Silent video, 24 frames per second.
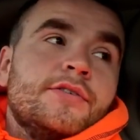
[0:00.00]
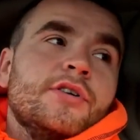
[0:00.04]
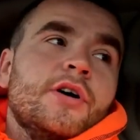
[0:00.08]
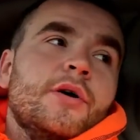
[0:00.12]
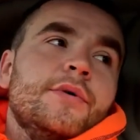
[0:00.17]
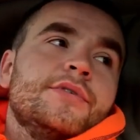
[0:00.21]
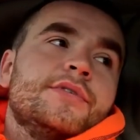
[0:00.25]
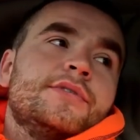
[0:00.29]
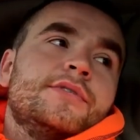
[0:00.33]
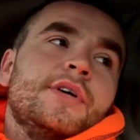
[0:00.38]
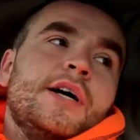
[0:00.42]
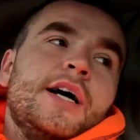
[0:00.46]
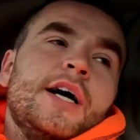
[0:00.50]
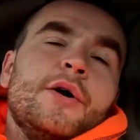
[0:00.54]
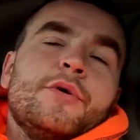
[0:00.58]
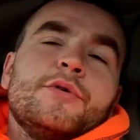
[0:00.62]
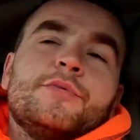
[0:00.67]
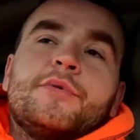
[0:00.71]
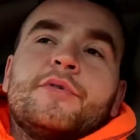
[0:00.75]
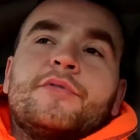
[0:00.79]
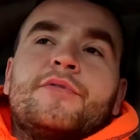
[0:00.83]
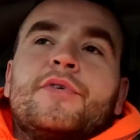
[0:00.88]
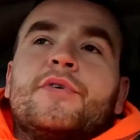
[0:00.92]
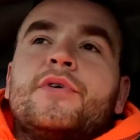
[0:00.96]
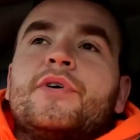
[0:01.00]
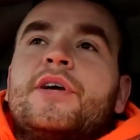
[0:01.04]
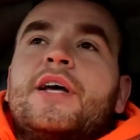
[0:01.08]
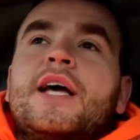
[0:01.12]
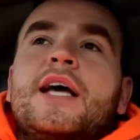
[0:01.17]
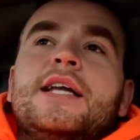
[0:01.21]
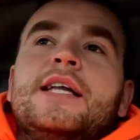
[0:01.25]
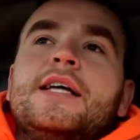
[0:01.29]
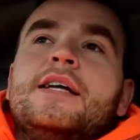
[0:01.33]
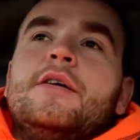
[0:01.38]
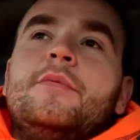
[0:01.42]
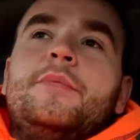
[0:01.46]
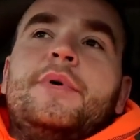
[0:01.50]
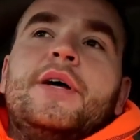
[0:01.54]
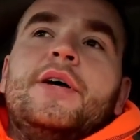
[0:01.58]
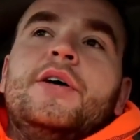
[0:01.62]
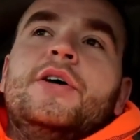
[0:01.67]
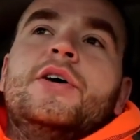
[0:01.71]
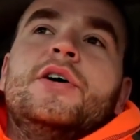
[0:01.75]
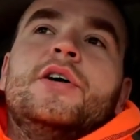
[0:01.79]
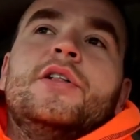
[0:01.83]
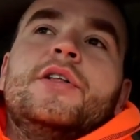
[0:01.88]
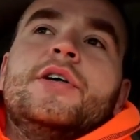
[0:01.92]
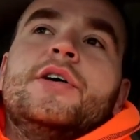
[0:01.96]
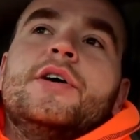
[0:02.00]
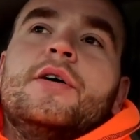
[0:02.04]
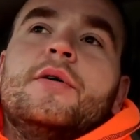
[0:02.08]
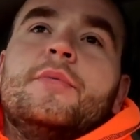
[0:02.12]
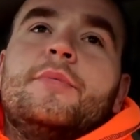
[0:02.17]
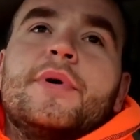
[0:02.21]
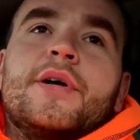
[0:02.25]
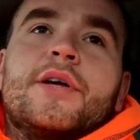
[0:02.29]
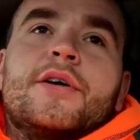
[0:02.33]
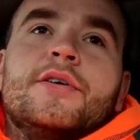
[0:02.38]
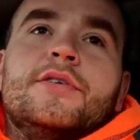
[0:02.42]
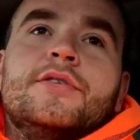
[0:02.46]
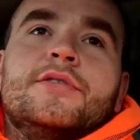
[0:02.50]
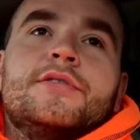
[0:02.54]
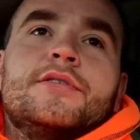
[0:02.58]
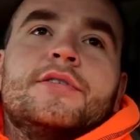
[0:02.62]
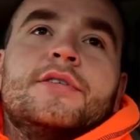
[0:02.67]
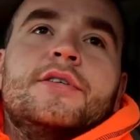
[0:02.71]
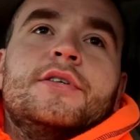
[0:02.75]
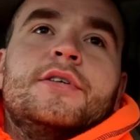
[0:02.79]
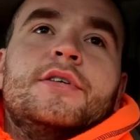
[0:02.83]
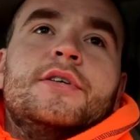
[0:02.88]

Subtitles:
I always prefer getting here a bit earlier, because